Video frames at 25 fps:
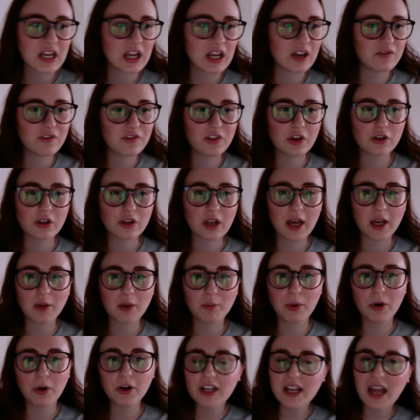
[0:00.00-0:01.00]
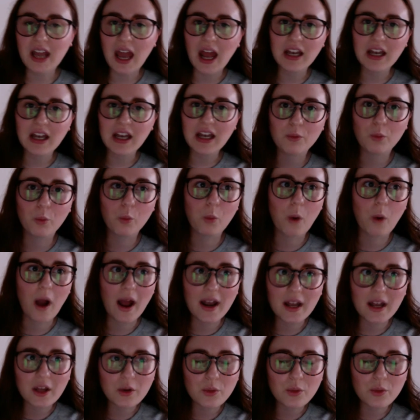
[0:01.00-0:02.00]
If they're like putting
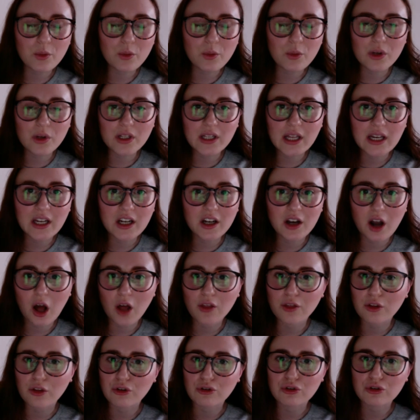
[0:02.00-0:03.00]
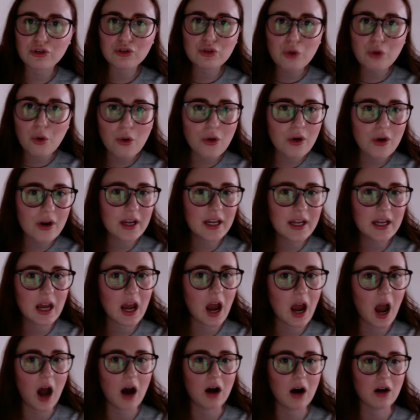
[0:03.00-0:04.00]
anything wedding related on their story,
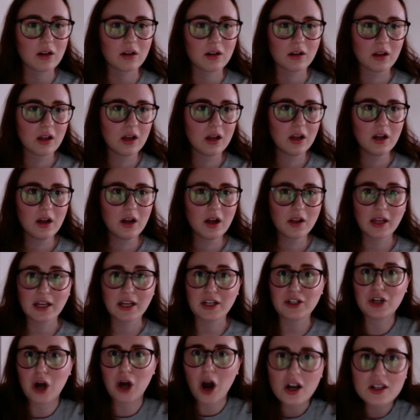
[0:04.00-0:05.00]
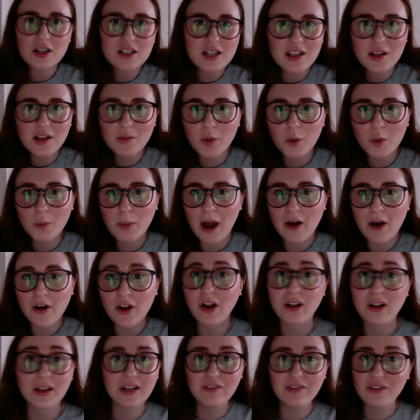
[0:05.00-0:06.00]
I'll like talk to them about it.
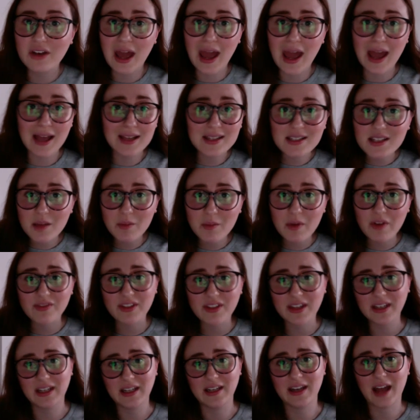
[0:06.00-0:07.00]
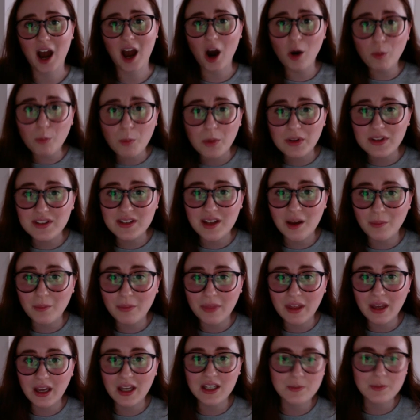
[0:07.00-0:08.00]
I'll even ask them if they need help with
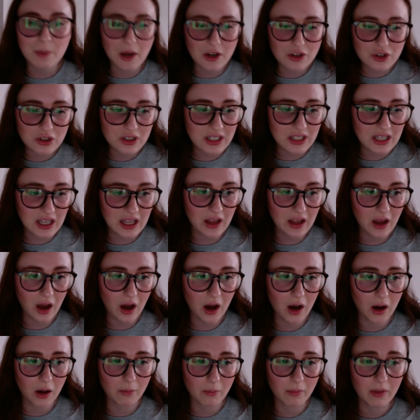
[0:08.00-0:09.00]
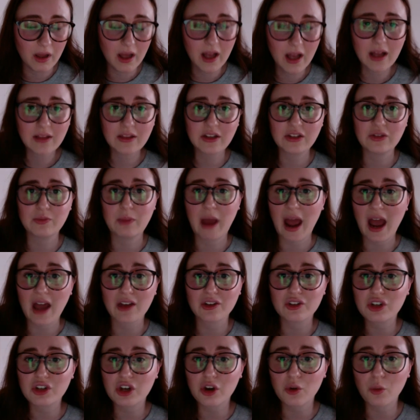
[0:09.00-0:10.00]
something, especially this
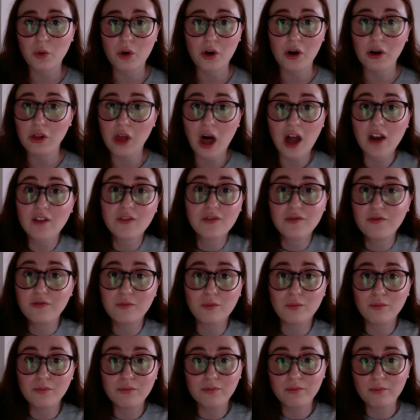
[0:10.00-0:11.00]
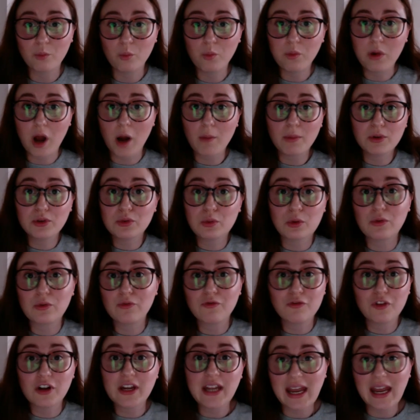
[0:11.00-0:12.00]
past year where a lot of couples were
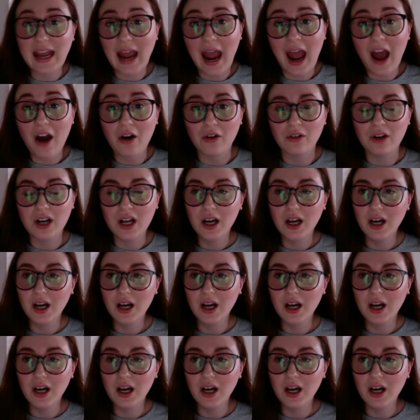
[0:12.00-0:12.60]
freaking out.